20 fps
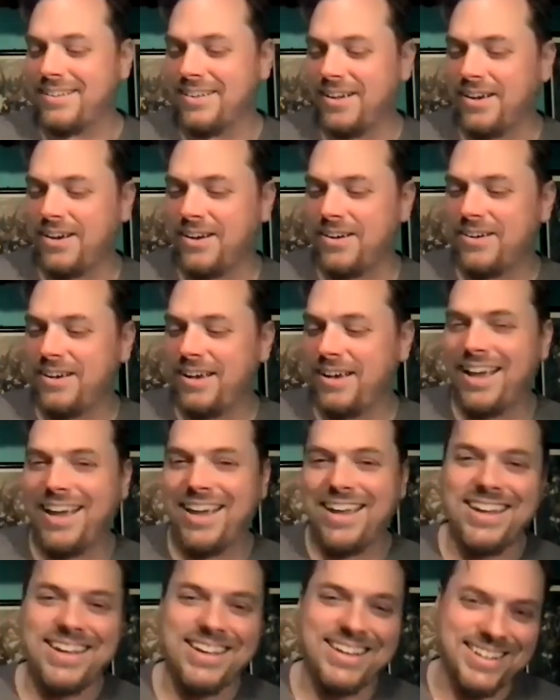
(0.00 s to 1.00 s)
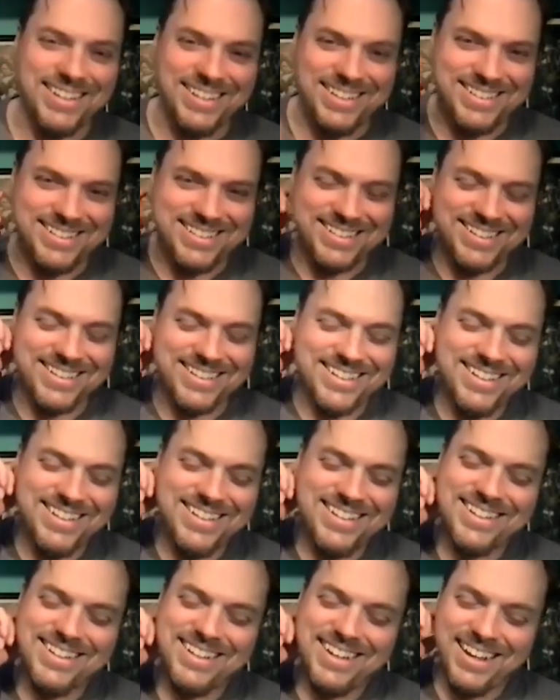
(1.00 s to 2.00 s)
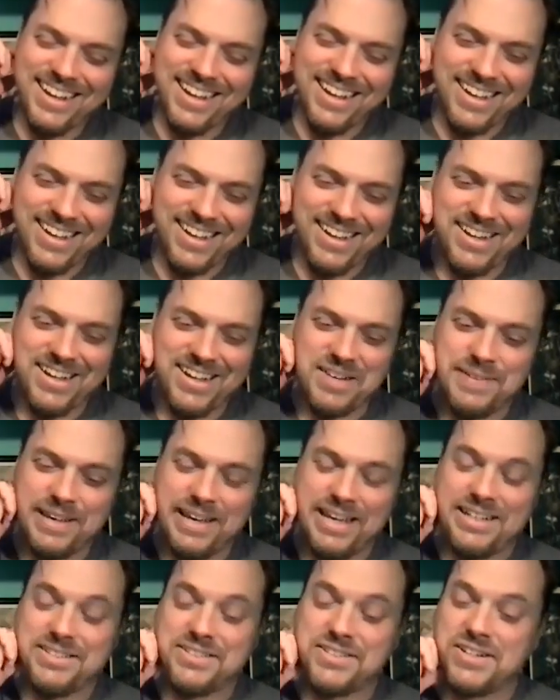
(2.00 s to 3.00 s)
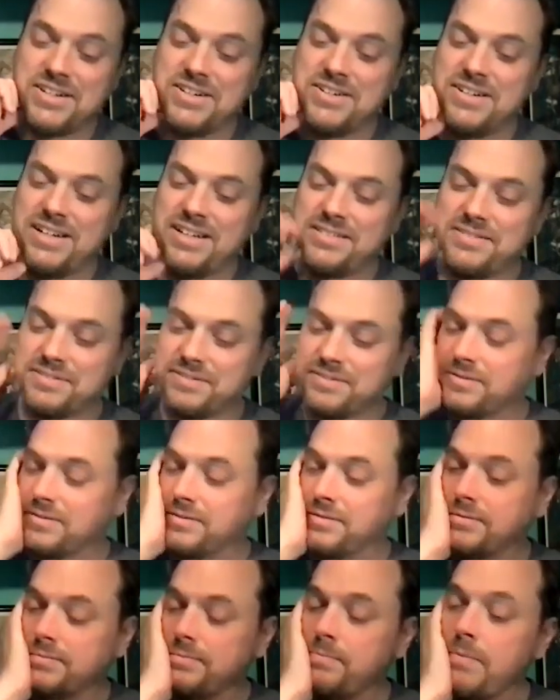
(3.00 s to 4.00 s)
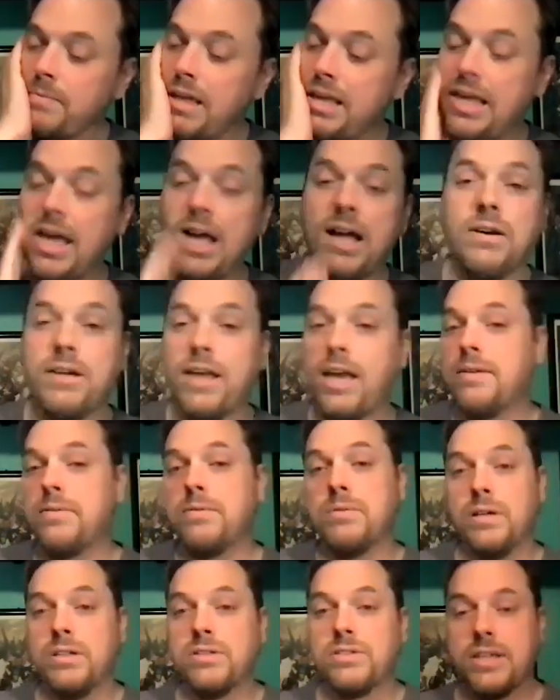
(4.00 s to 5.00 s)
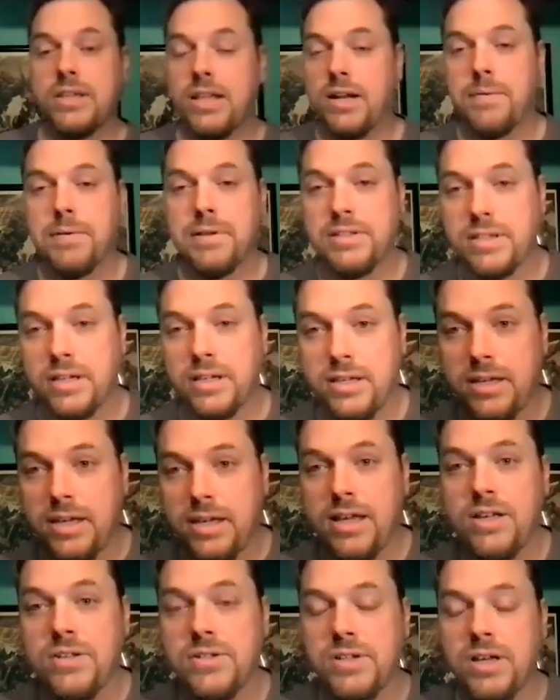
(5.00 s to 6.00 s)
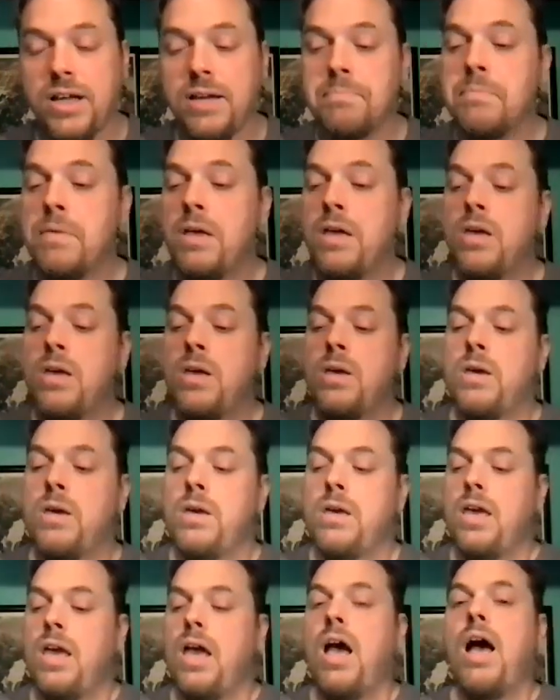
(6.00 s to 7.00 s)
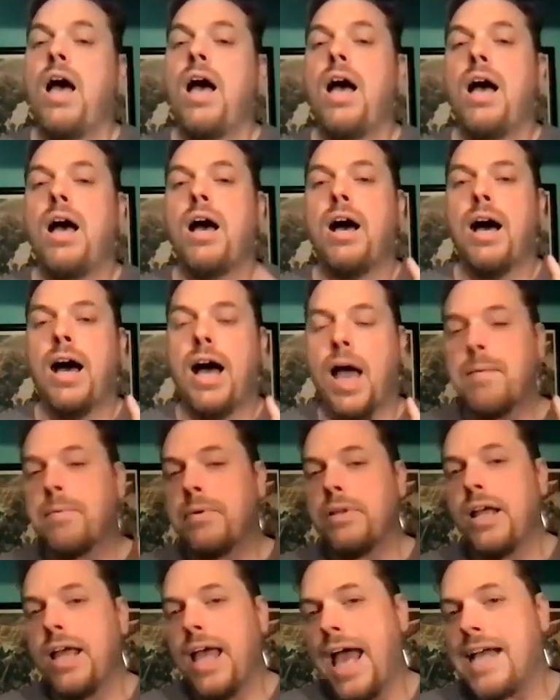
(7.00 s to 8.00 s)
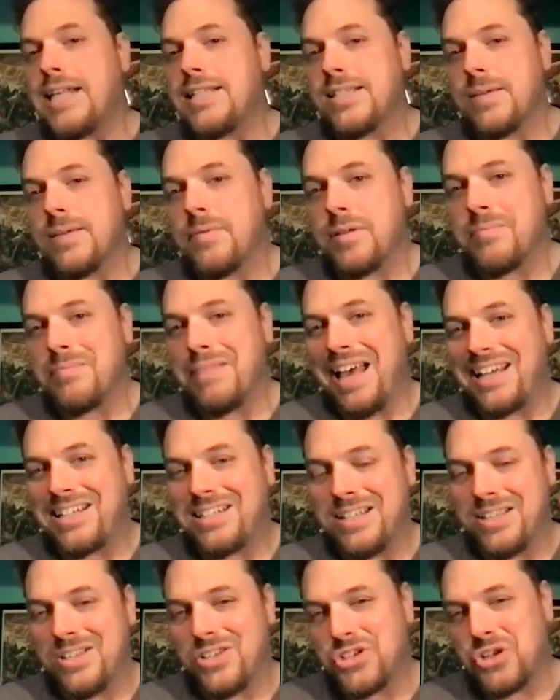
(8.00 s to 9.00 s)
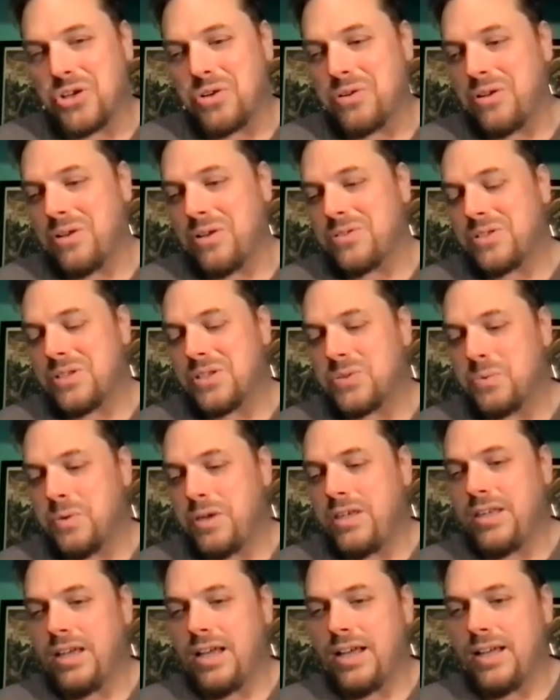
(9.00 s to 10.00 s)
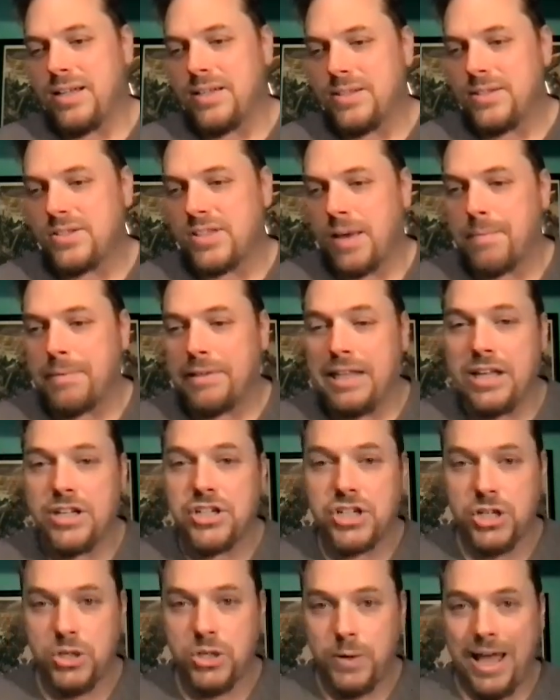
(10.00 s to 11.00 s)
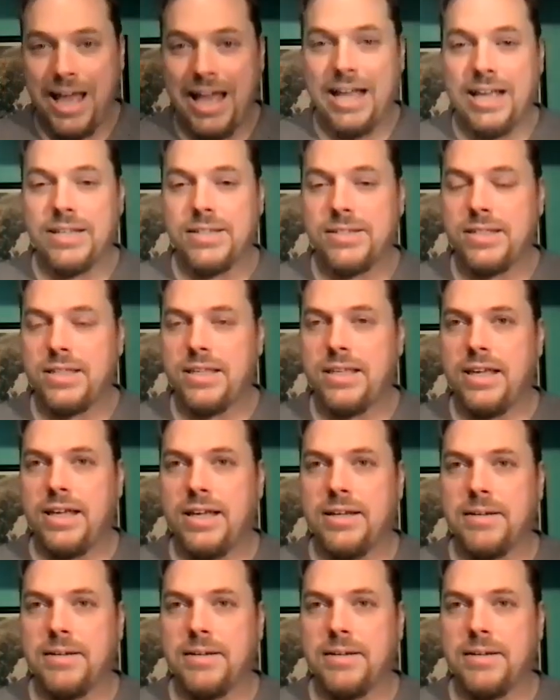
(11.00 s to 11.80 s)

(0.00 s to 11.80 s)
All right. Oh man, so Yeah, okay. Once again, I'm going to tell you guys, I'm going to add something back to the show notes this week. Simon Lech, who has the